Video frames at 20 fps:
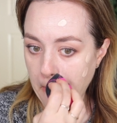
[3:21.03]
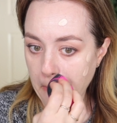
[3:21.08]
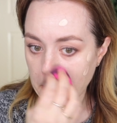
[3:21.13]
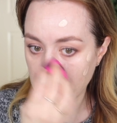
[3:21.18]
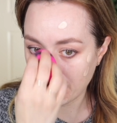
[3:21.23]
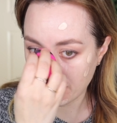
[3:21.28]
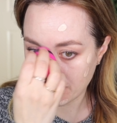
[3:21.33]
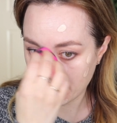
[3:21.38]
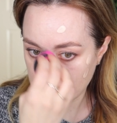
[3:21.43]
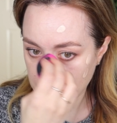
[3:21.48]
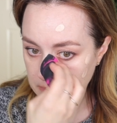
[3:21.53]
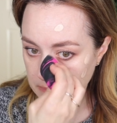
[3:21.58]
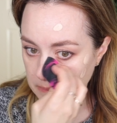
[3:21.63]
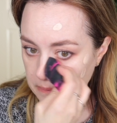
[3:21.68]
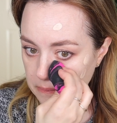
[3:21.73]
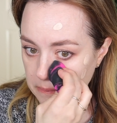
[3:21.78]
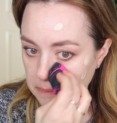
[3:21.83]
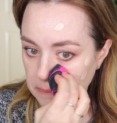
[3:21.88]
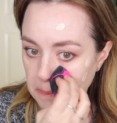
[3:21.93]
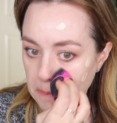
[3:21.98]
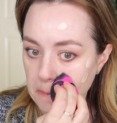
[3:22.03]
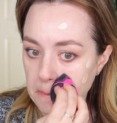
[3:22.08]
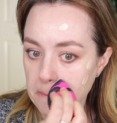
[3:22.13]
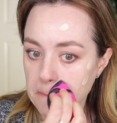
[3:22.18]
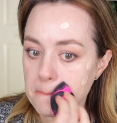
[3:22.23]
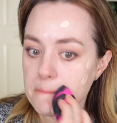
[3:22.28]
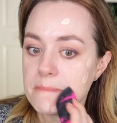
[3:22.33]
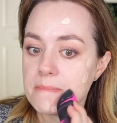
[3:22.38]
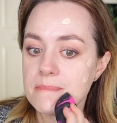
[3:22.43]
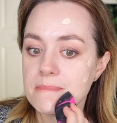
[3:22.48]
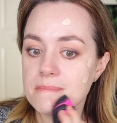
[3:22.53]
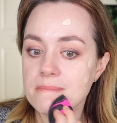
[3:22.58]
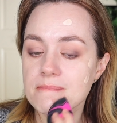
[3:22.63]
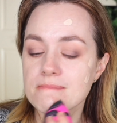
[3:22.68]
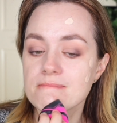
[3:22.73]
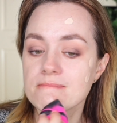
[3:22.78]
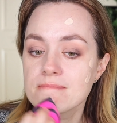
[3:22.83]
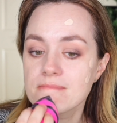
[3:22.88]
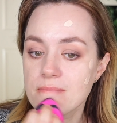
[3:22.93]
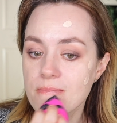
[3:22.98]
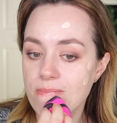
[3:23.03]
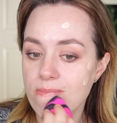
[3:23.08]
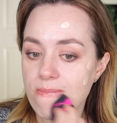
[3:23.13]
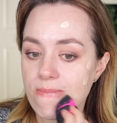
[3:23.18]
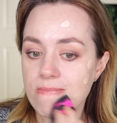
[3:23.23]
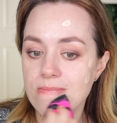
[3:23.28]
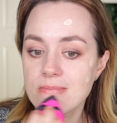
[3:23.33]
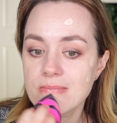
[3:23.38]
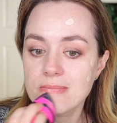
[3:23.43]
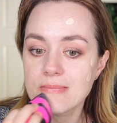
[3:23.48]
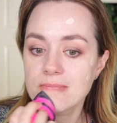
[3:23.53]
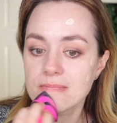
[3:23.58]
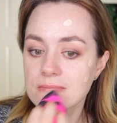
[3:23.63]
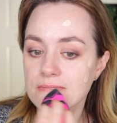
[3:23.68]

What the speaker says: So make sure you go just little by little